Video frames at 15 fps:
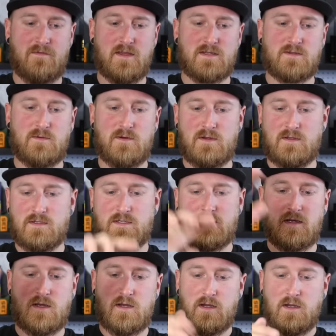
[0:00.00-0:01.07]
This was
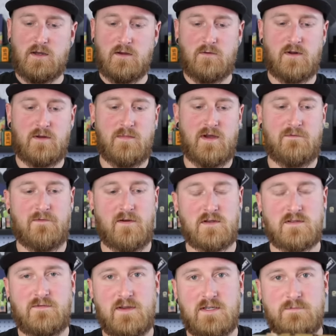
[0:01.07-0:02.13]
one of my
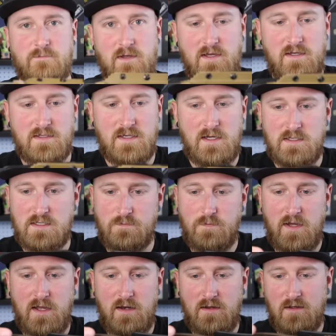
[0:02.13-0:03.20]
first fixed blades that I
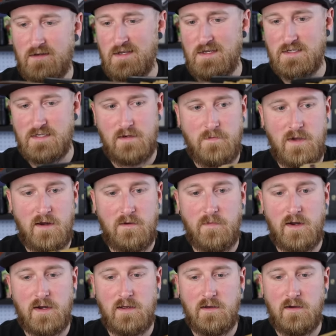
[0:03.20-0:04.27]
spent a decent amount of
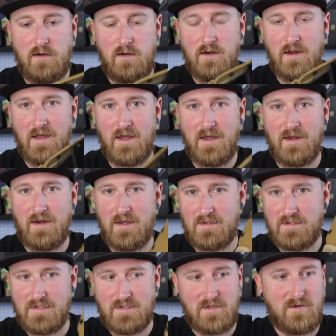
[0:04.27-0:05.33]
money on, and
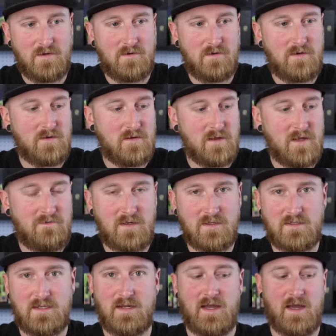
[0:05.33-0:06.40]
it's still living
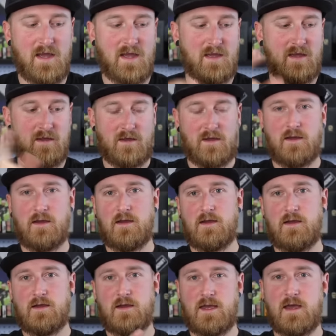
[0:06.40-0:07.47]
today.
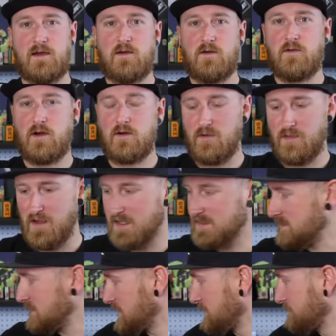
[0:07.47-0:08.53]
You can't go wrong with
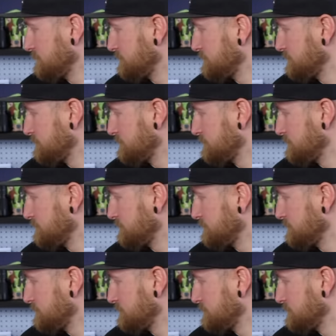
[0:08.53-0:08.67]
SE.